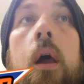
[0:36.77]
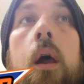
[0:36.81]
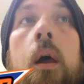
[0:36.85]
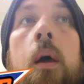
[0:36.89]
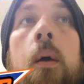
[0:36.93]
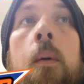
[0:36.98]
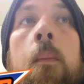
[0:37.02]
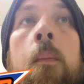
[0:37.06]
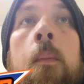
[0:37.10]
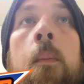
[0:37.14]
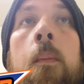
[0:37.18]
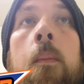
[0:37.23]

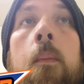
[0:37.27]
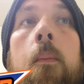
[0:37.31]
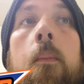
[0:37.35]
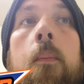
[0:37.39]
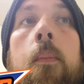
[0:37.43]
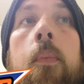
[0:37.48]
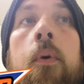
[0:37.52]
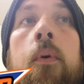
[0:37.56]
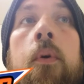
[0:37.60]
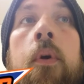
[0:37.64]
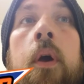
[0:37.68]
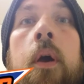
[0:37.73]
Um,
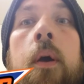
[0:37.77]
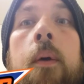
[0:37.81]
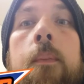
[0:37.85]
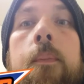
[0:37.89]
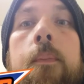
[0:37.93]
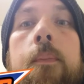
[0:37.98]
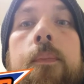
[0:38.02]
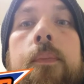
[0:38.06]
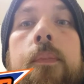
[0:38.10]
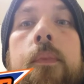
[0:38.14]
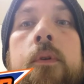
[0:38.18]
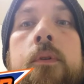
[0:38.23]
but yeah,
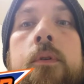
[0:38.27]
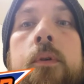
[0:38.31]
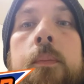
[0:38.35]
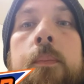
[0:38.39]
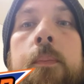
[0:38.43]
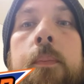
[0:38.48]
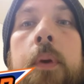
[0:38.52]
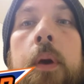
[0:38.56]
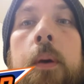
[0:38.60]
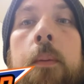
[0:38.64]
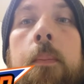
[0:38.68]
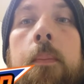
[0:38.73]
there's
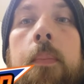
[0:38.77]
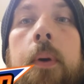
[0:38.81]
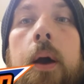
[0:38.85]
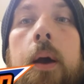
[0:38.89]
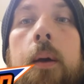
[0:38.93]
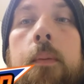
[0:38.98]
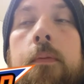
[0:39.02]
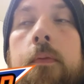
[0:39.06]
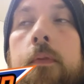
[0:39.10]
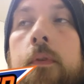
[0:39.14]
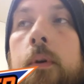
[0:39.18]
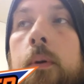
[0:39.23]
a big
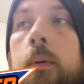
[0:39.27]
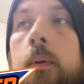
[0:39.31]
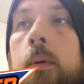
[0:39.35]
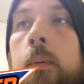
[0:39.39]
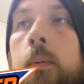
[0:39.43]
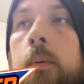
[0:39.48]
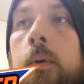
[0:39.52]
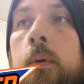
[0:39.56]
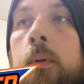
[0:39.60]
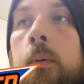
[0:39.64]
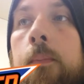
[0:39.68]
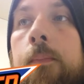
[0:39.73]
pay per view
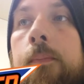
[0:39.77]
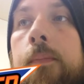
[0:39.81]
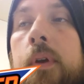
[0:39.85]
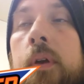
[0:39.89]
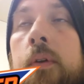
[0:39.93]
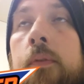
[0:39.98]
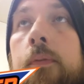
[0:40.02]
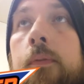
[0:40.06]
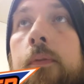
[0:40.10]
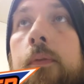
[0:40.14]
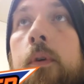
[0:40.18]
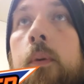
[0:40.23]
coming up.
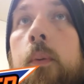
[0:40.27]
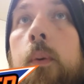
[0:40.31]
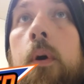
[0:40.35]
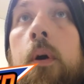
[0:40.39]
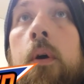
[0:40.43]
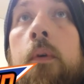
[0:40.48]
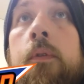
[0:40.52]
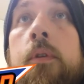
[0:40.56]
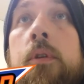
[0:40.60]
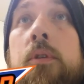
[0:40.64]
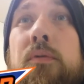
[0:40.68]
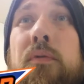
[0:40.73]
If you
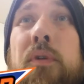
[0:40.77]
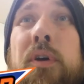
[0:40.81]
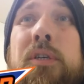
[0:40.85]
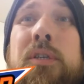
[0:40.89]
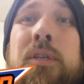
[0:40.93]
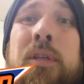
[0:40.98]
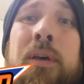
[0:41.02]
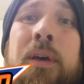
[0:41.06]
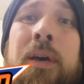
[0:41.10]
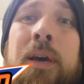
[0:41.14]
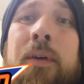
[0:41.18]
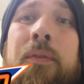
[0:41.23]
are
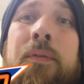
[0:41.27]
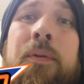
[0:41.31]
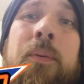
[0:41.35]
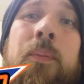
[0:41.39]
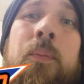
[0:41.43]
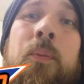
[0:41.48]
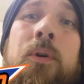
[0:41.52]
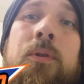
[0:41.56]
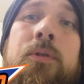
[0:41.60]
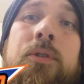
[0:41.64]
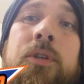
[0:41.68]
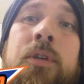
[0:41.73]
interested in carrying
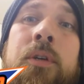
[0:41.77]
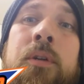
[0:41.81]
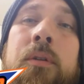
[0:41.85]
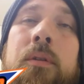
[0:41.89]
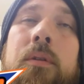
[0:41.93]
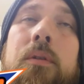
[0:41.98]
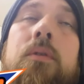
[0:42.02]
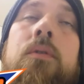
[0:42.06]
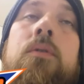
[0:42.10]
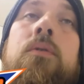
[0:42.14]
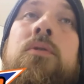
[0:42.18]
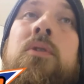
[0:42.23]
on
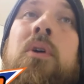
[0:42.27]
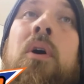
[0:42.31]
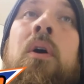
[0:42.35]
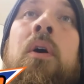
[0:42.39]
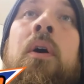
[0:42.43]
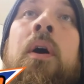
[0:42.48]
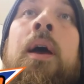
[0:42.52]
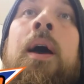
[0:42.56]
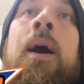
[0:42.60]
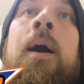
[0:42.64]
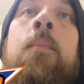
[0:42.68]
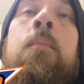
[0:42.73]
watching, because
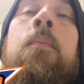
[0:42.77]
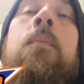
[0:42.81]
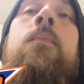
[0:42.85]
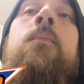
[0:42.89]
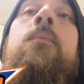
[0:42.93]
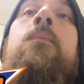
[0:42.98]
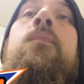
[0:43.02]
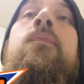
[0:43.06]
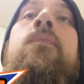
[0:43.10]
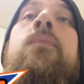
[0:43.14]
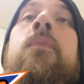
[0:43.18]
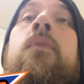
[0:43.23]
I am
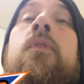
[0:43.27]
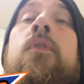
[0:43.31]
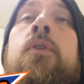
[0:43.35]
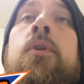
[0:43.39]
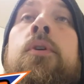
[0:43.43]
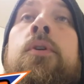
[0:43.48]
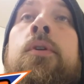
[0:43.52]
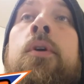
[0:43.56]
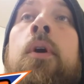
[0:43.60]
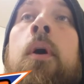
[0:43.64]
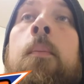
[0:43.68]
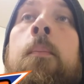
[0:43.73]

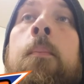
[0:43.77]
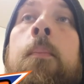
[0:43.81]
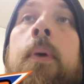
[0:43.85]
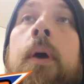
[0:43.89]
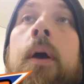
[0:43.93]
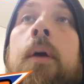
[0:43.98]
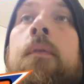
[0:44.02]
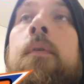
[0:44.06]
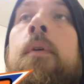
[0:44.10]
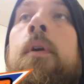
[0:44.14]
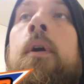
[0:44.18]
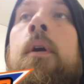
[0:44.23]
the Dom
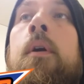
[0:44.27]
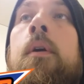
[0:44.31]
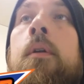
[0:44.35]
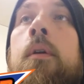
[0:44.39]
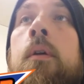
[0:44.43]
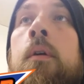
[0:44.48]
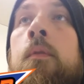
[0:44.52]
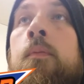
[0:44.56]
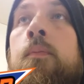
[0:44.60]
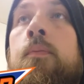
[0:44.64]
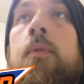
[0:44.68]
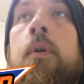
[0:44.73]

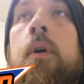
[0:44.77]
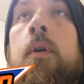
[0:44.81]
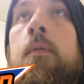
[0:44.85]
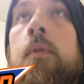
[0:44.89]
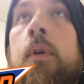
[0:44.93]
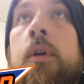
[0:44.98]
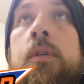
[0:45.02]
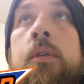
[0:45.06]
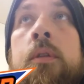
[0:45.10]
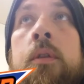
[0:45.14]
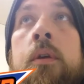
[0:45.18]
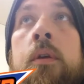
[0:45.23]
Perignon of pro
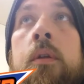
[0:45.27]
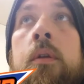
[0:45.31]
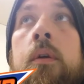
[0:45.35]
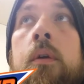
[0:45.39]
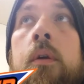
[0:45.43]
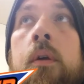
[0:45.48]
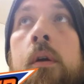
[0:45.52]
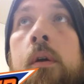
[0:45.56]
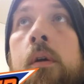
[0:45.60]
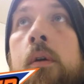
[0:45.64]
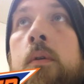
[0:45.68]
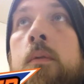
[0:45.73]
wrestling,
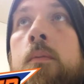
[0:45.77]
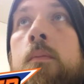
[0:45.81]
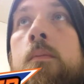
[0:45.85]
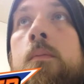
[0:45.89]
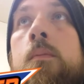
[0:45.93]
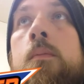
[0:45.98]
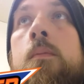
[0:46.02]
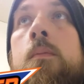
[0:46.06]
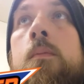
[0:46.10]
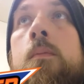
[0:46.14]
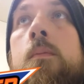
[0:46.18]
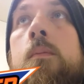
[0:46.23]

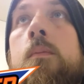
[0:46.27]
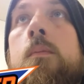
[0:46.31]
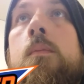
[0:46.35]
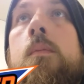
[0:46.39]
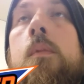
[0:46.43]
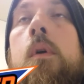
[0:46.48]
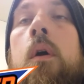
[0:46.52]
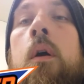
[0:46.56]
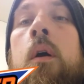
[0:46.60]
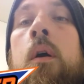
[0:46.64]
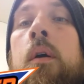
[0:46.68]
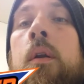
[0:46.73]

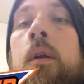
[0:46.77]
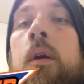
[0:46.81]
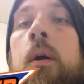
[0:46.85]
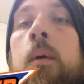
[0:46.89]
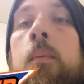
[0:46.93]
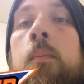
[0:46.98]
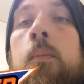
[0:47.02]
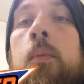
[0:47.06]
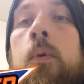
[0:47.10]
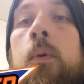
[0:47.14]
I know